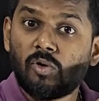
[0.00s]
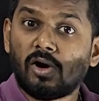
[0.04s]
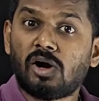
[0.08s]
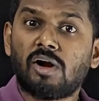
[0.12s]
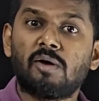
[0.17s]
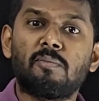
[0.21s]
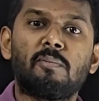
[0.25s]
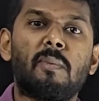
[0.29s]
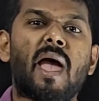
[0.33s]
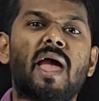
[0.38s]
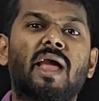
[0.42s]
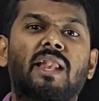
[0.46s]

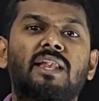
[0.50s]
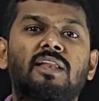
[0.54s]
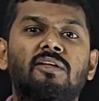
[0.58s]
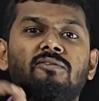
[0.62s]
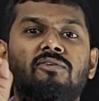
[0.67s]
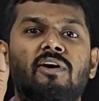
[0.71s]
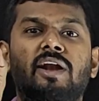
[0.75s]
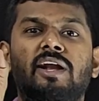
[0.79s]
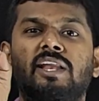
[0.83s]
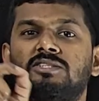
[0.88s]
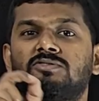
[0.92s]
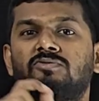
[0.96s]
word
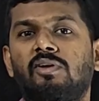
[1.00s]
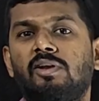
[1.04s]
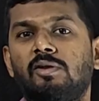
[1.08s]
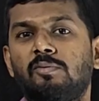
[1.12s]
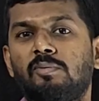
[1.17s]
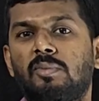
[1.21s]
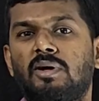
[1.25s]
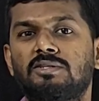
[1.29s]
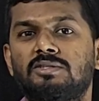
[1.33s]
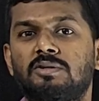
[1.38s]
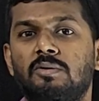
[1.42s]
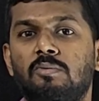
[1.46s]
magnified is very
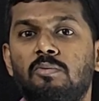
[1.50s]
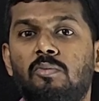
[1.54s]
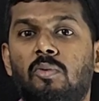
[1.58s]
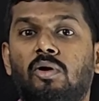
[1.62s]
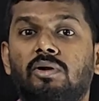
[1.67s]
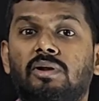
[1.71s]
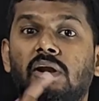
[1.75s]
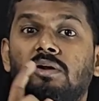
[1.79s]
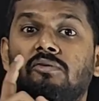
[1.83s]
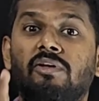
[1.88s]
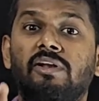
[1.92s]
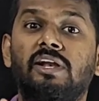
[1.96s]
much
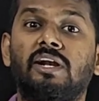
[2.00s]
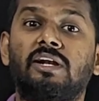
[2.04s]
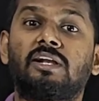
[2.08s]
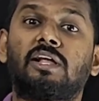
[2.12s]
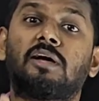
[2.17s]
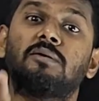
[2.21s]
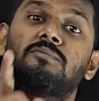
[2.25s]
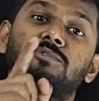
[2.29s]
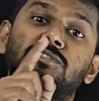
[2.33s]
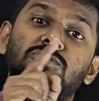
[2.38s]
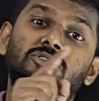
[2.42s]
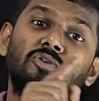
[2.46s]
important when it
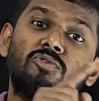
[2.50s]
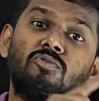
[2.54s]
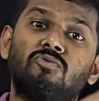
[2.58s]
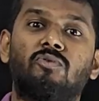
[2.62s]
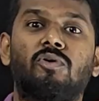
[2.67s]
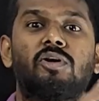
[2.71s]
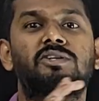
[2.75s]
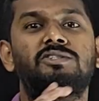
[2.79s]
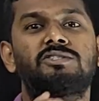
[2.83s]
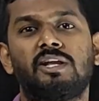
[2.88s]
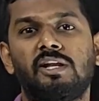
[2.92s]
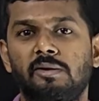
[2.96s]
comes to
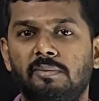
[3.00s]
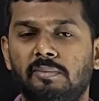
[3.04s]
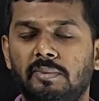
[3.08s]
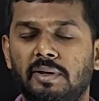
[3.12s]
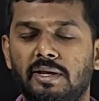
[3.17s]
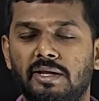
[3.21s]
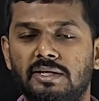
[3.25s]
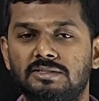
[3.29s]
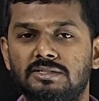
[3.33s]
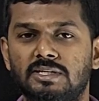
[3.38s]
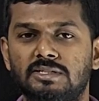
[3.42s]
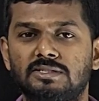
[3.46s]
virtual
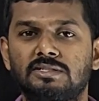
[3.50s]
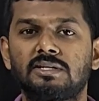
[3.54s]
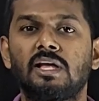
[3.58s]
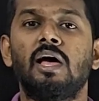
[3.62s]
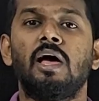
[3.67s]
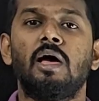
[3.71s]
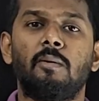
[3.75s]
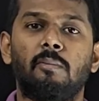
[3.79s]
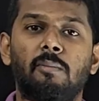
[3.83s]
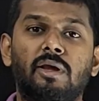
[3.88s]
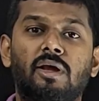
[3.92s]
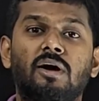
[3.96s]
images,
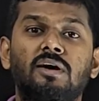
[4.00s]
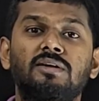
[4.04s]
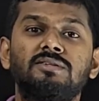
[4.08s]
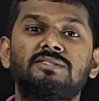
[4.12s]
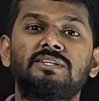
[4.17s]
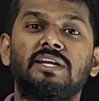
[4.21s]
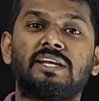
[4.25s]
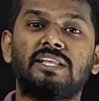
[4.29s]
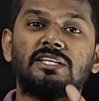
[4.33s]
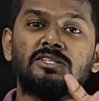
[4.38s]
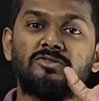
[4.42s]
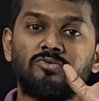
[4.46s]

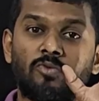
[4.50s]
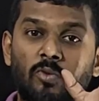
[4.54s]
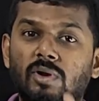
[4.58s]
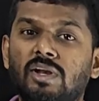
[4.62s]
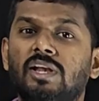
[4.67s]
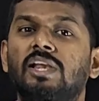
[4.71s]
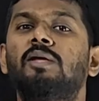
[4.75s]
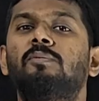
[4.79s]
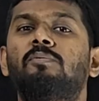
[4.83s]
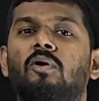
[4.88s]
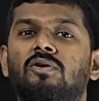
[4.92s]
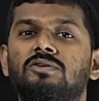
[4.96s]
because it is
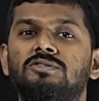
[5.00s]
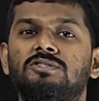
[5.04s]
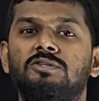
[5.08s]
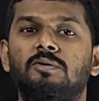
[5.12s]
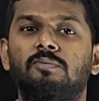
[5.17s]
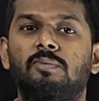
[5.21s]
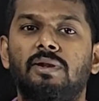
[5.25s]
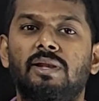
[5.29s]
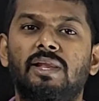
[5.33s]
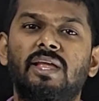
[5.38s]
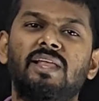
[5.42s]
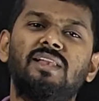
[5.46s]
only
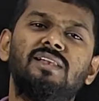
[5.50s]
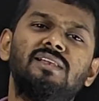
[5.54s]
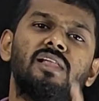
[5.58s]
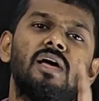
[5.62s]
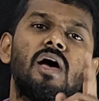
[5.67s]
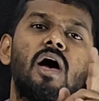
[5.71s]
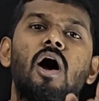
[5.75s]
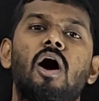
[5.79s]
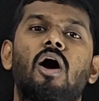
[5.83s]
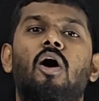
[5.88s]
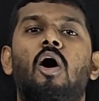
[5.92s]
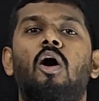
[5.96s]
possible in
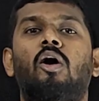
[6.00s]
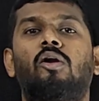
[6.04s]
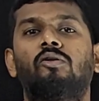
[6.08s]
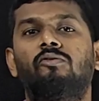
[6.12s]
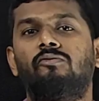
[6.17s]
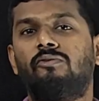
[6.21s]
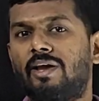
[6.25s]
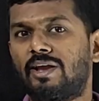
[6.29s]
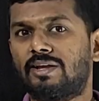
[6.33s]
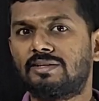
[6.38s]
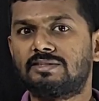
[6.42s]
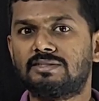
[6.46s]

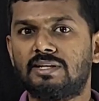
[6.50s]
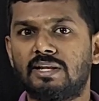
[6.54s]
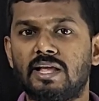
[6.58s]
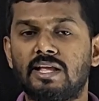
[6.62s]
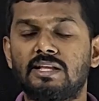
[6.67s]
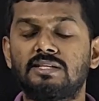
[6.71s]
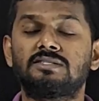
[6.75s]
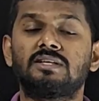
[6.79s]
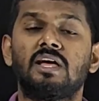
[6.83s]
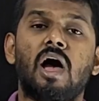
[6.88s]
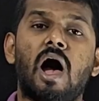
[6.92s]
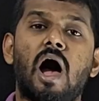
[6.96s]
convex
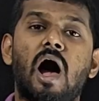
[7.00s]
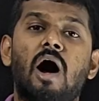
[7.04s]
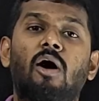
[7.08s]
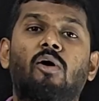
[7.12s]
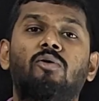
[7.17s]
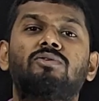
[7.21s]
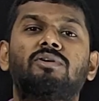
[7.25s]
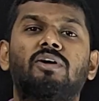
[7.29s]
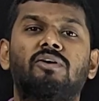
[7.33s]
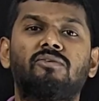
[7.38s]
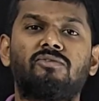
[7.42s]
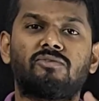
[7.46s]
lens.
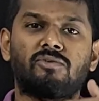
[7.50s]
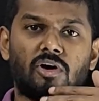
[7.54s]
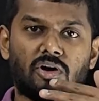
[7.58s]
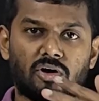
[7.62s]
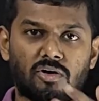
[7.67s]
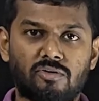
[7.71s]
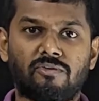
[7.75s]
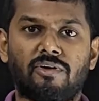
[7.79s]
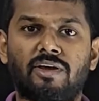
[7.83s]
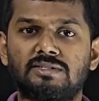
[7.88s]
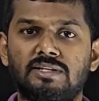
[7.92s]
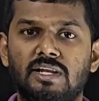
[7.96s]
Out of
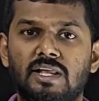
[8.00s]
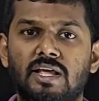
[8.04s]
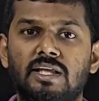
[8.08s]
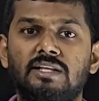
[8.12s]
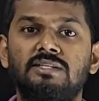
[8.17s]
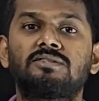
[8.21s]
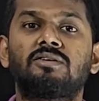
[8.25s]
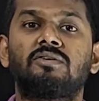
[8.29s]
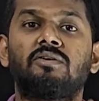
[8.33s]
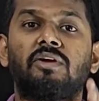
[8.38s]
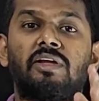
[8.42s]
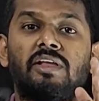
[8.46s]
convex
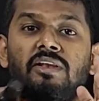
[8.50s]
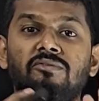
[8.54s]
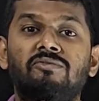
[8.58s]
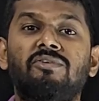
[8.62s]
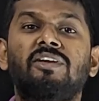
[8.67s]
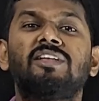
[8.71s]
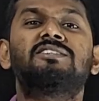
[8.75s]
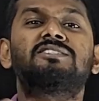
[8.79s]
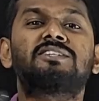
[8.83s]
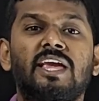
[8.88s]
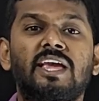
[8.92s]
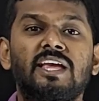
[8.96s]
lens, in
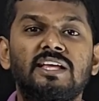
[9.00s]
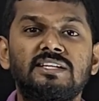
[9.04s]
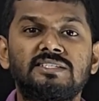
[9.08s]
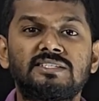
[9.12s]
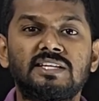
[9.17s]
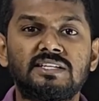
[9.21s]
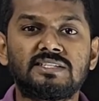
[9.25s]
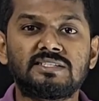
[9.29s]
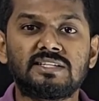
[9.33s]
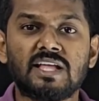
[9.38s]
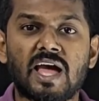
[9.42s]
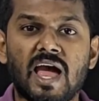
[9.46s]
which
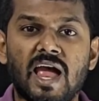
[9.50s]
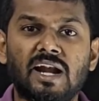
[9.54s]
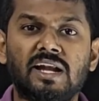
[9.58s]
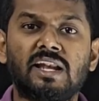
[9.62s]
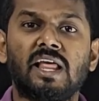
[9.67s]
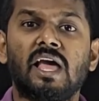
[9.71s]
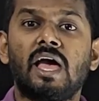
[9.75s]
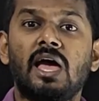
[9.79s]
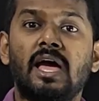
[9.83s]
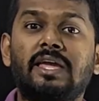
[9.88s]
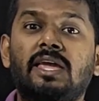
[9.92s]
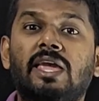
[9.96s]
case is
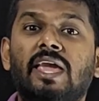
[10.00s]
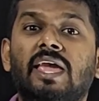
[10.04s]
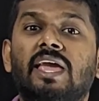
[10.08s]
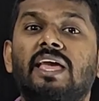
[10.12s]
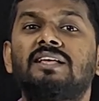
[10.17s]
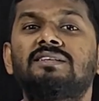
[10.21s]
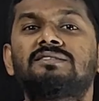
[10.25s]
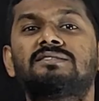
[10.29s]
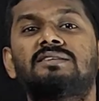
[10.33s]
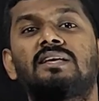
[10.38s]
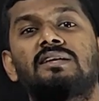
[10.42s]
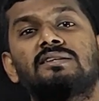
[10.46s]
that?
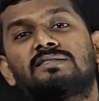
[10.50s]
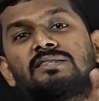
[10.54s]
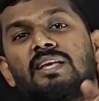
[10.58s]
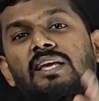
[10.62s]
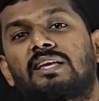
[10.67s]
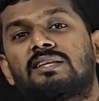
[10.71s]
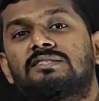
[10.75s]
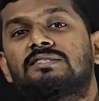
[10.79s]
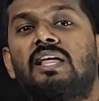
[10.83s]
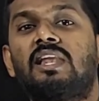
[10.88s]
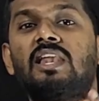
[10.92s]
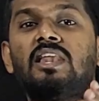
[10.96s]
Case
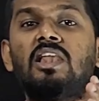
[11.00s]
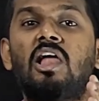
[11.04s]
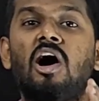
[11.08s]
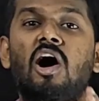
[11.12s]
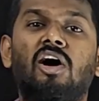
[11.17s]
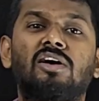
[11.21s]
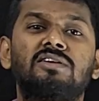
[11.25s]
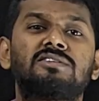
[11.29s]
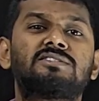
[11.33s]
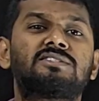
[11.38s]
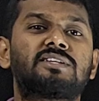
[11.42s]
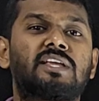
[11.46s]
6, the
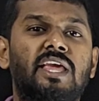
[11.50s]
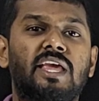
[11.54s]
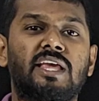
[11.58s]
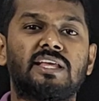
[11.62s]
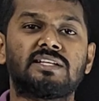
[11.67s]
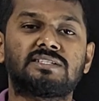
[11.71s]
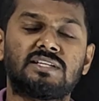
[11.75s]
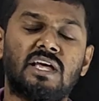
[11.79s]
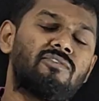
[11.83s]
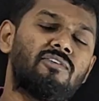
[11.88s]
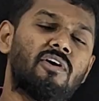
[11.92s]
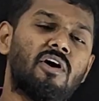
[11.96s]
last
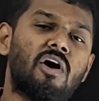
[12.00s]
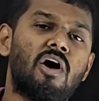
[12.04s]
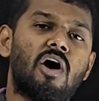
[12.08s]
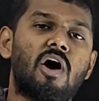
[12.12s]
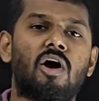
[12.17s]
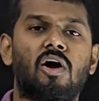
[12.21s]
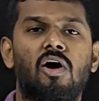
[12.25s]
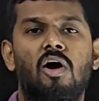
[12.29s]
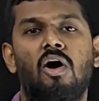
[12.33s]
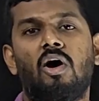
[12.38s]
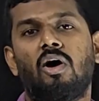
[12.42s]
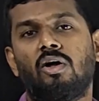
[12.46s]
case of
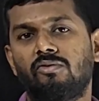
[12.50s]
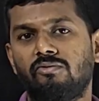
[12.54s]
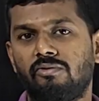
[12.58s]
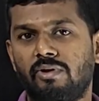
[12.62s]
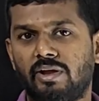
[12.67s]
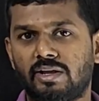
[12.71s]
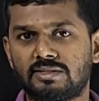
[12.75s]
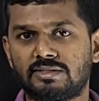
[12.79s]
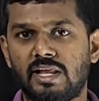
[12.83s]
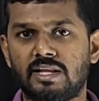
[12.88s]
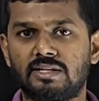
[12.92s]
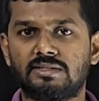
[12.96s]

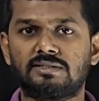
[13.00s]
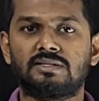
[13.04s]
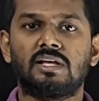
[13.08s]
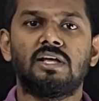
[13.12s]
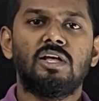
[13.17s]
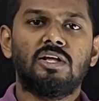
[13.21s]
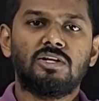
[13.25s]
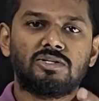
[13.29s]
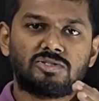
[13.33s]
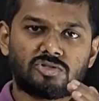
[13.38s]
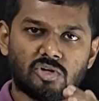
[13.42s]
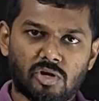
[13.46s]
convex lens.
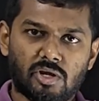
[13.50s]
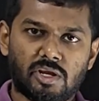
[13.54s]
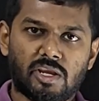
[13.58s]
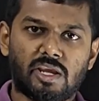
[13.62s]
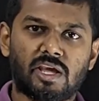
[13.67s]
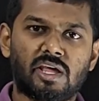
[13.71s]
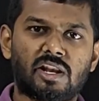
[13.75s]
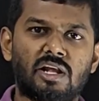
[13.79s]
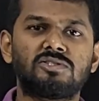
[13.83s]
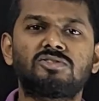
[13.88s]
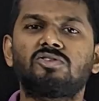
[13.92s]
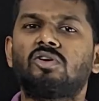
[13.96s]
So
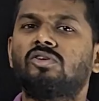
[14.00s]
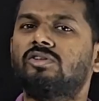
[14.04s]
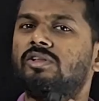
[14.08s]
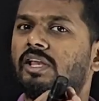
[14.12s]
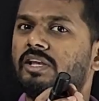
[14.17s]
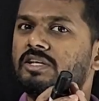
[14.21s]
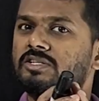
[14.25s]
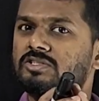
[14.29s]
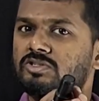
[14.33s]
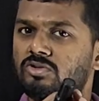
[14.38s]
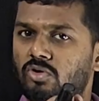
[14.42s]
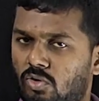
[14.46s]
here also
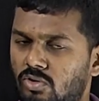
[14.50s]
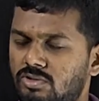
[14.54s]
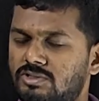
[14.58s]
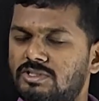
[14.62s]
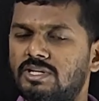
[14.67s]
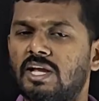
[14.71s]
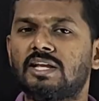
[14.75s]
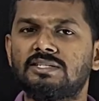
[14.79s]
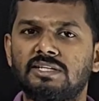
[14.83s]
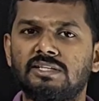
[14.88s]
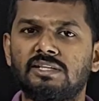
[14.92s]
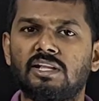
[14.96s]
there is no
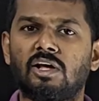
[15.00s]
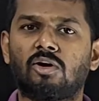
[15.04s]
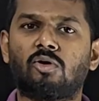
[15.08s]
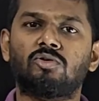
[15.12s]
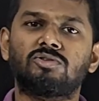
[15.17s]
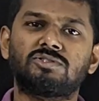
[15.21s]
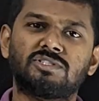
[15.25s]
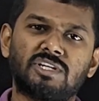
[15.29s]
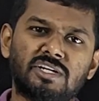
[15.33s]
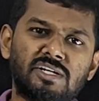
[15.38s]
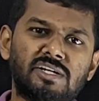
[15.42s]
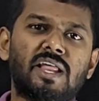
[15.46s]
change in the
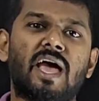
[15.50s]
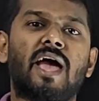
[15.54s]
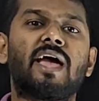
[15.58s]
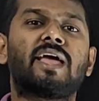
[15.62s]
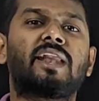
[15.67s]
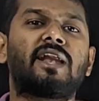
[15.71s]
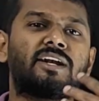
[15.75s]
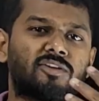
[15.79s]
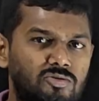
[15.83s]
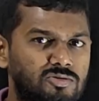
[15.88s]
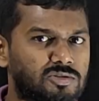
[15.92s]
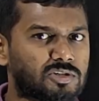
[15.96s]
question,
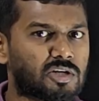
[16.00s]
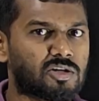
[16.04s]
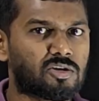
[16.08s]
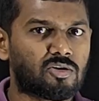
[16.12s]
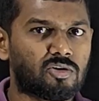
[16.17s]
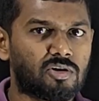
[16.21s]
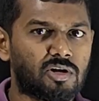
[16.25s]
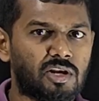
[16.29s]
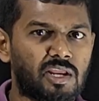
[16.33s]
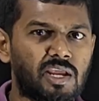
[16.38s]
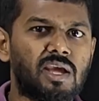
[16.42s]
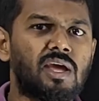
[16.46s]
direct question
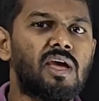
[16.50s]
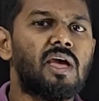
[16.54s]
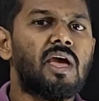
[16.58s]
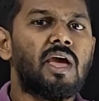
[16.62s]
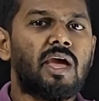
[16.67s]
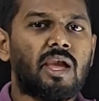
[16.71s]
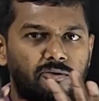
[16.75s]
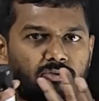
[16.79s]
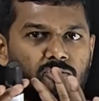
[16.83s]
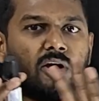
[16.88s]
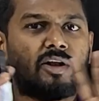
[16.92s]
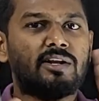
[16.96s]
only.
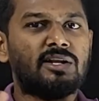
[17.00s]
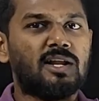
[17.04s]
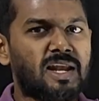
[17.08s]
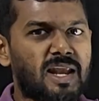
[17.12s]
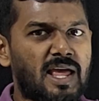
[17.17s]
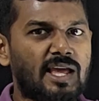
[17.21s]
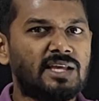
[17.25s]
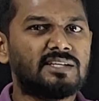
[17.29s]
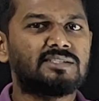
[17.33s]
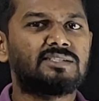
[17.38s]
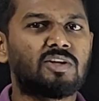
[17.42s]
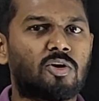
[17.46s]
If you
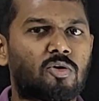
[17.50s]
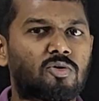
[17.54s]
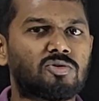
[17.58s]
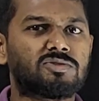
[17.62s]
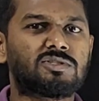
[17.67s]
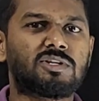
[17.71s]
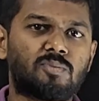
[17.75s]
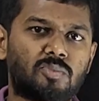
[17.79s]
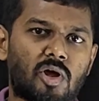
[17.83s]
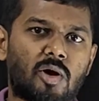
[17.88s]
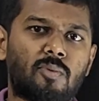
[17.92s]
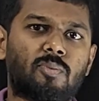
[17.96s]
analyze the
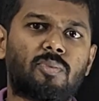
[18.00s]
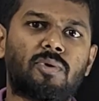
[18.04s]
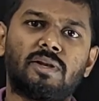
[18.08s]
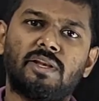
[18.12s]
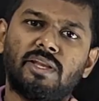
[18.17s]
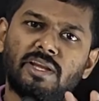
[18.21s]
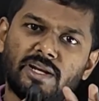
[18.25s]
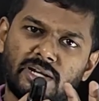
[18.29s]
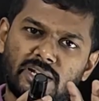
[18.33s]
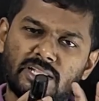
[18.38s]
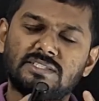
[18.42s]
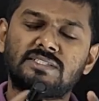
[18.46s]
question
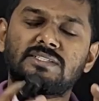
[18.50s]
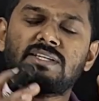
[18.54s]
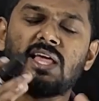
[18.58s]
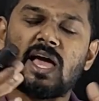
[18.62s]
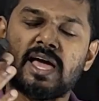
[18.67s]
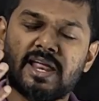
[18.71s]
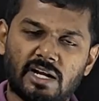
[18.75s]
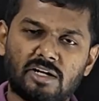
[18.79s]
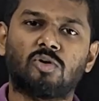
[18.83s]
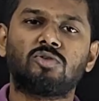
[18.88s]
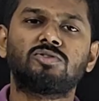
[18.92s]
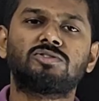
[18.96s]
properly, it is
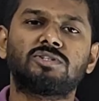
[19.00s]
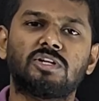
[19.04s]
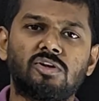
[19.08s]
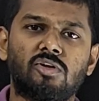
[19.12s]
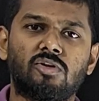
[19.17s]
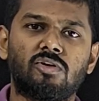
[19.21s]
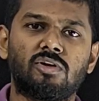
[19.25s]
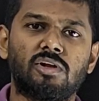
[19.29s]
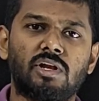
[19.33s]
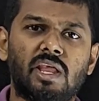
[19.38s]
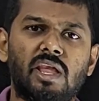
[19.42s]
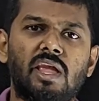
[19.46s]
direct
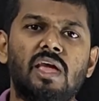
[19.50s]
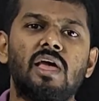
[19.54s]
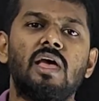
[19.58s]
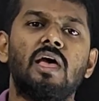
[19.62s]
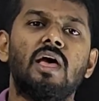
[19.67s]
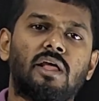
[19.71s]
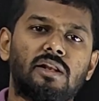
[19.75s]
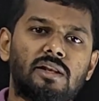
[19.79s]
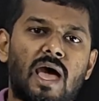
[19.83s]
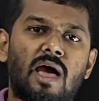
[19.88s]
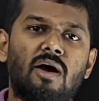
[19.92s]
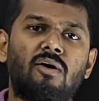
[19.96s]
question only.
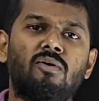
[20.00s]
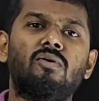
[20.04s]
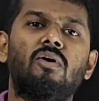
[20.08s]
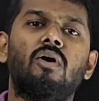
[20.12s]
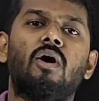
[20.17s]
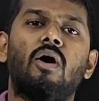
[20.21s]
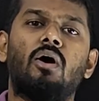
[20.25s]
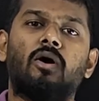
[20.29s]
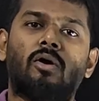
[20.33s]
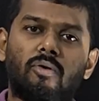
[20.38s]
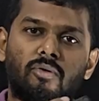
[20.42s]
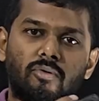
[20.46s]

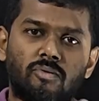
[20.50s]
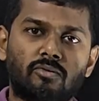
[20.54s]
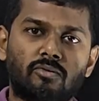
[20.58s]
Now